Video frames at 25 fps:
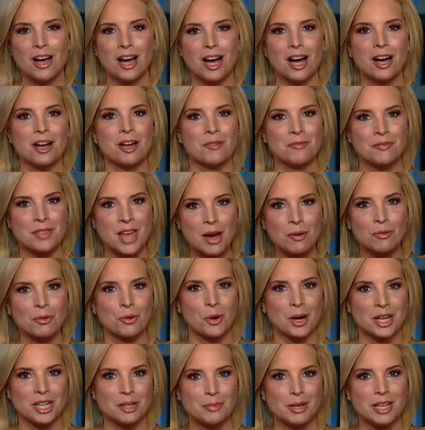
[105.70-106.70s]
if they were
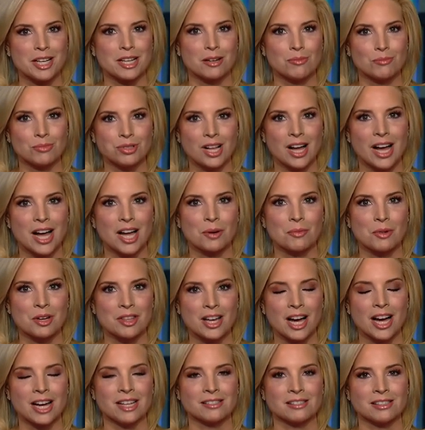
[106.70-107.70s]
going to be complying
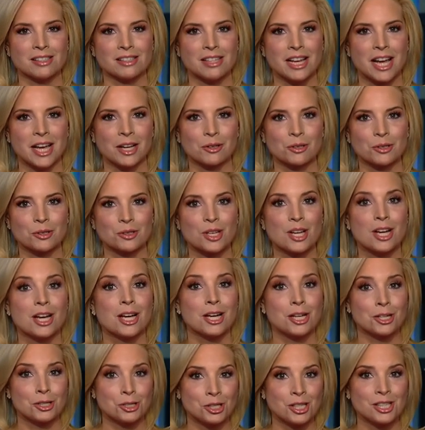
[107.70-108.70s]
with ICE detainers.
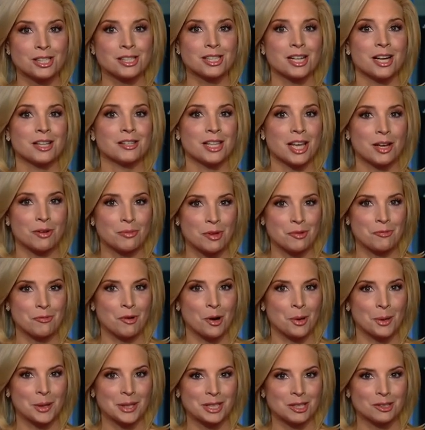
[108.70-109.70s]
She said they would be
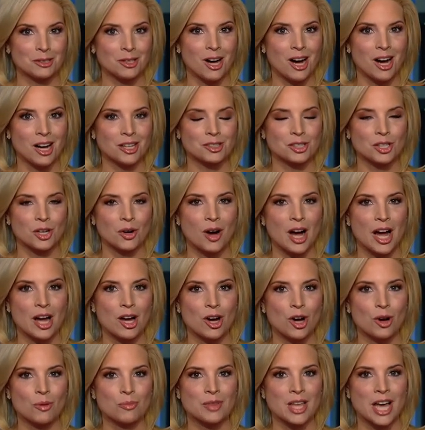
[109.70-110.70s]
following the law. So I
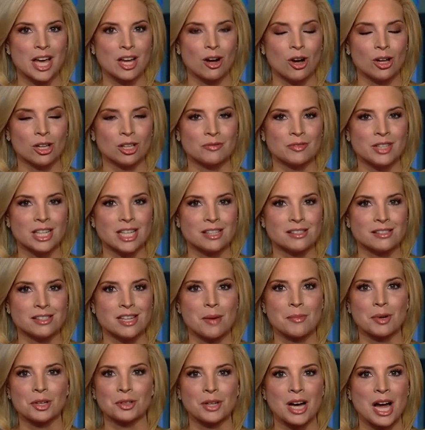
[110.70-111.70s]
hope that all of these
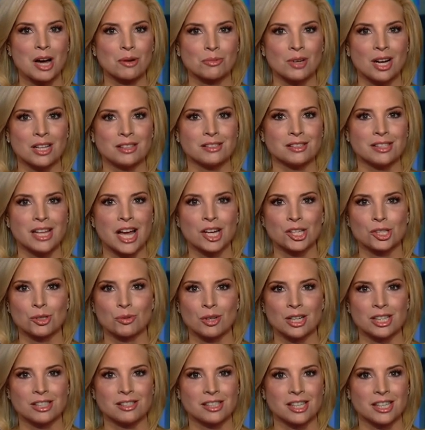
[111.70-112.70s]
Democrat-run
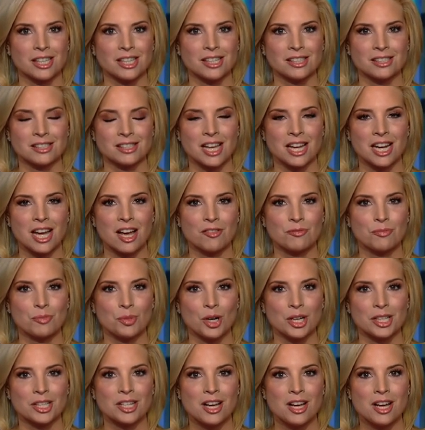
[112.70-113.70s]
sanctuary cities that have
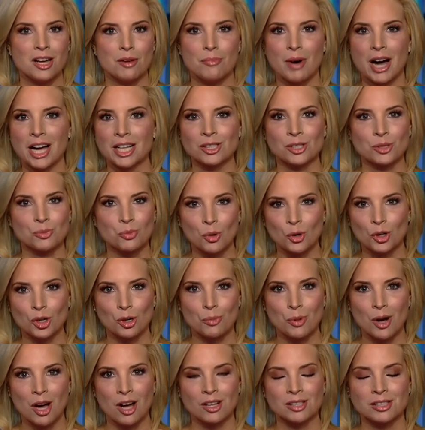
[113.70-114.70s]
put Biden's
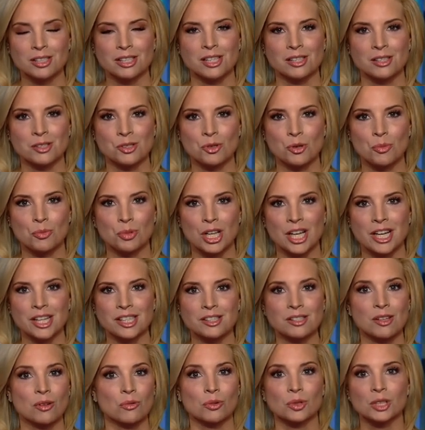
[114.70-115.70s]
border policies into
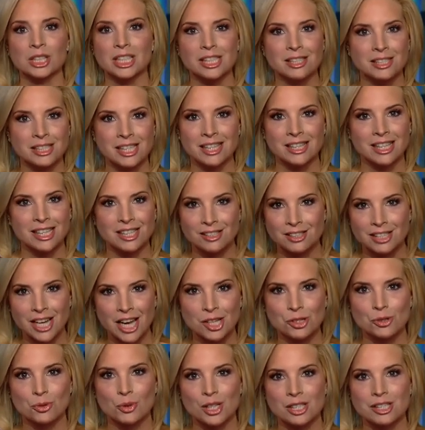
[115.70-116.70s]
place, releasing these
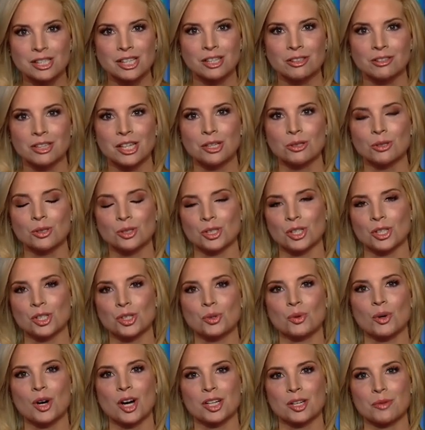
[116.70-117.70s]
dangerous illegals
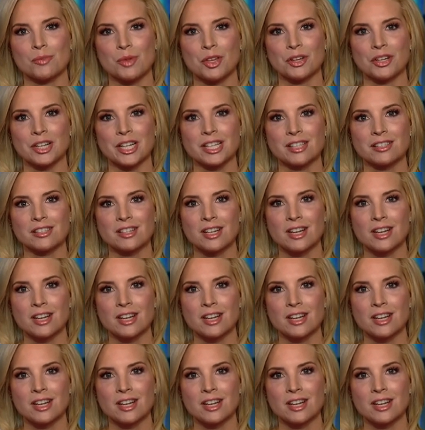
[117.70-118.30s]
into our communities,